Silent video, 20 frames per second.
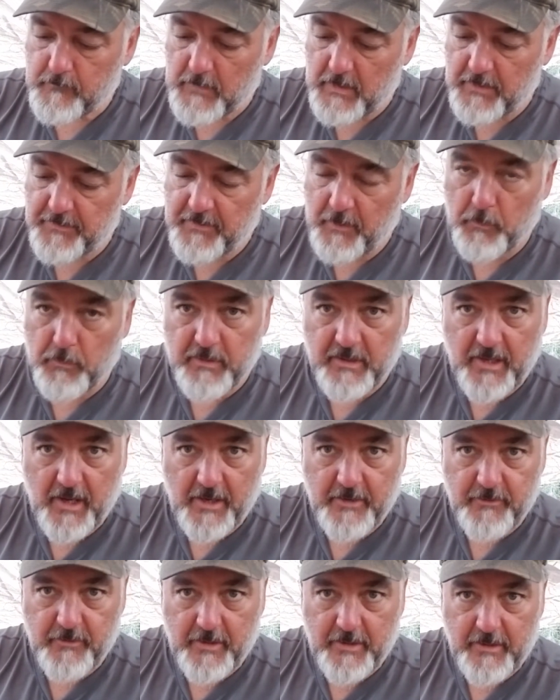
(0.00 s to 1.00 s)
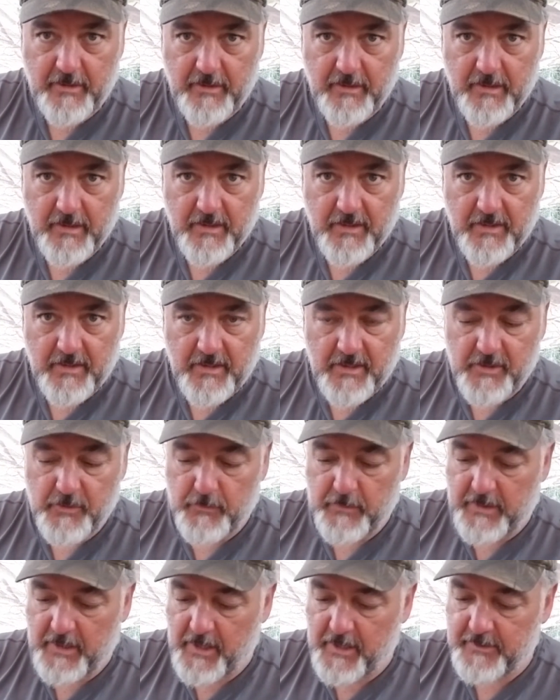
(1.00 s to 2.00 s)
that were dehydrated and
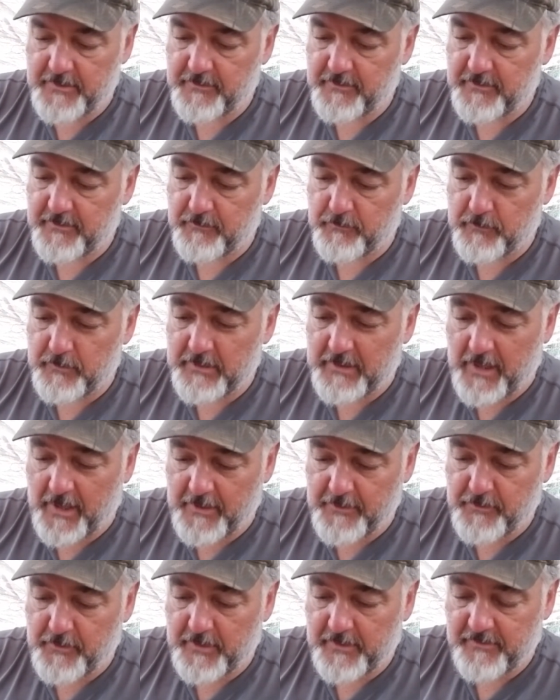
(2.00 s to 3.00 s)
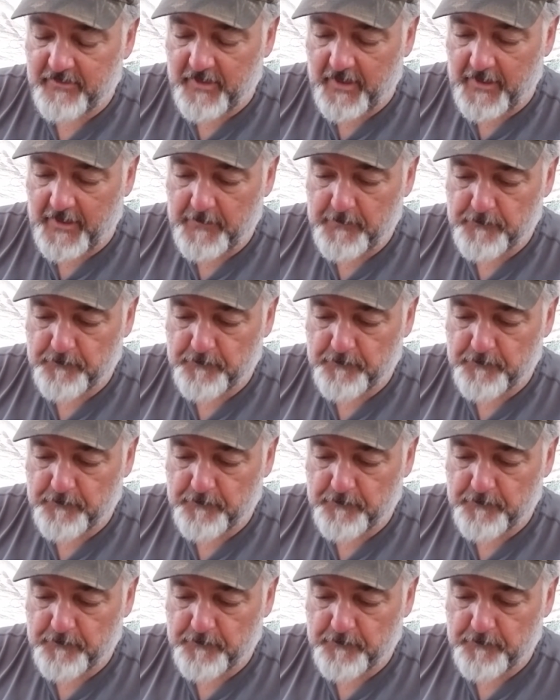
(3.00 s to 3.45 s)
rehydrated tonight.